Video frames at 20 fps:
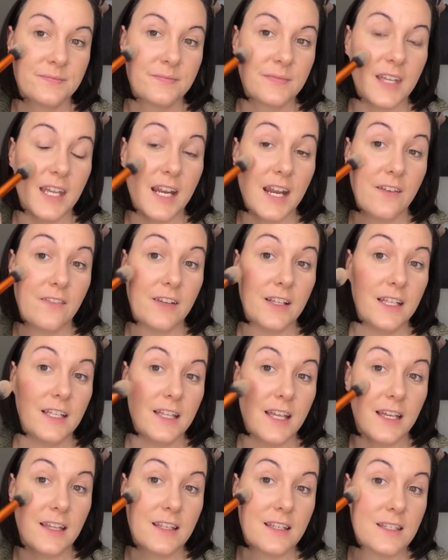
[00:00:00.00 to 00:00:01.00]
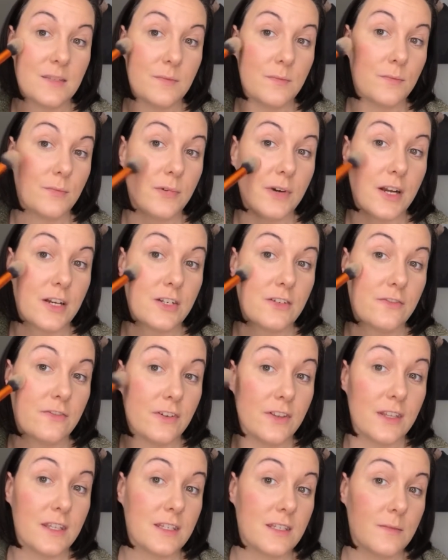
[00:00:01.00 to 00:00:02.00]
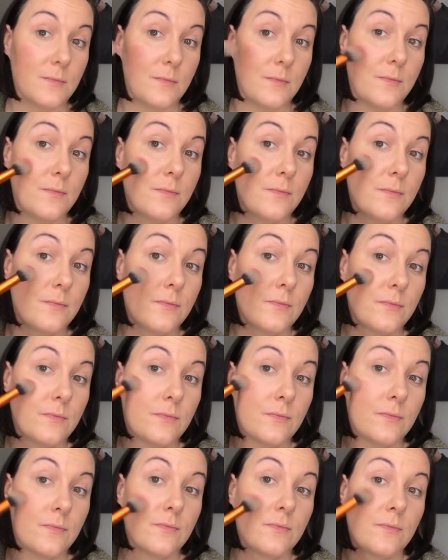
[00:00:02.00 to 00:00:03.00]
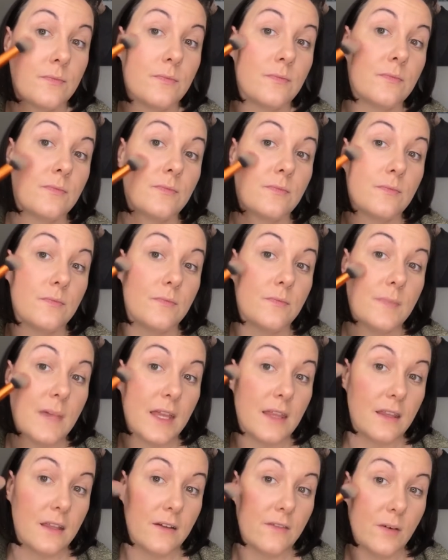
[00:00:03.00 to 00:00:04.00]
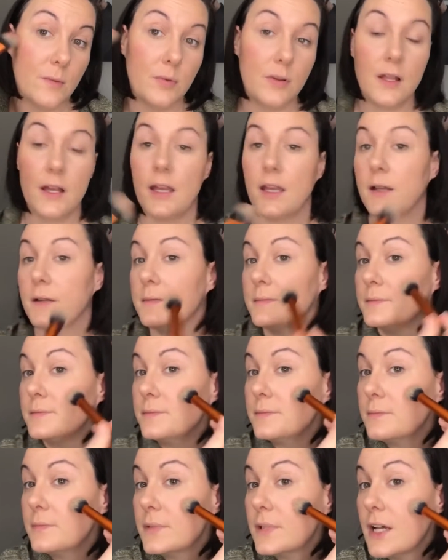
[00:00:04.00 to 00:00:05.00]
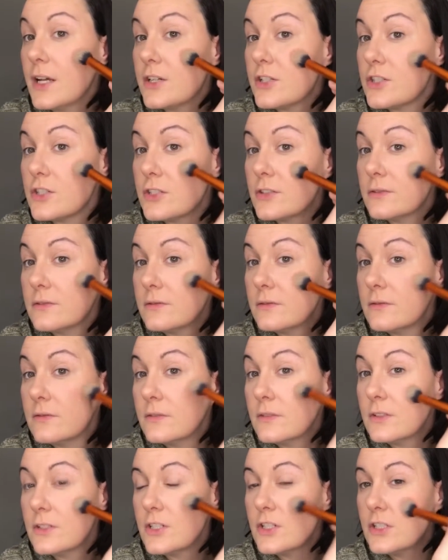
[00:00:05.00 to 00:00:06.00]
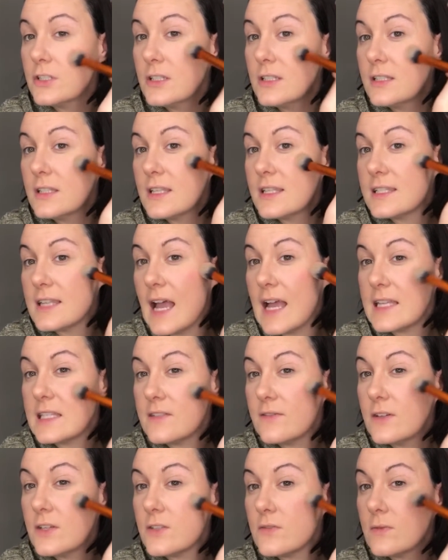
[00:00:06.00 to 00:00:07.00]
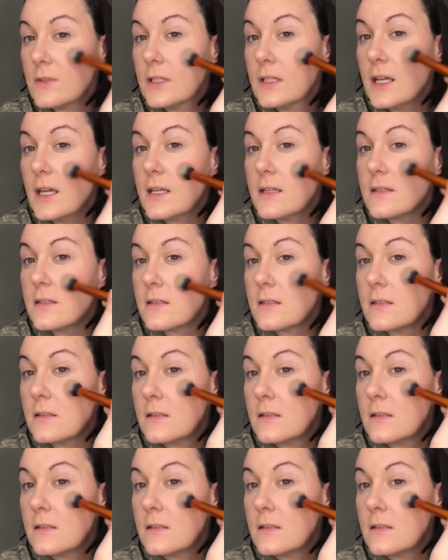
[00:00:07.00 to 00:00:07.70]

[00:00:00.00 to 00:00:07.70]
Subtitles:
And I really like this brush for this method of applying blush. It's just the size of it is really nice.